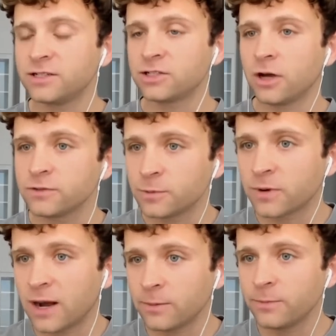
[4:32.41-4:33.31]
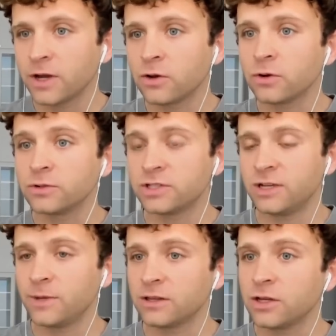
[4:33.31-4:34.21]
It solves the problem that gold
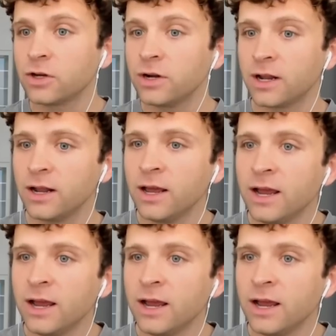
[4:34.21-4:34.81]
seemingly couldn't.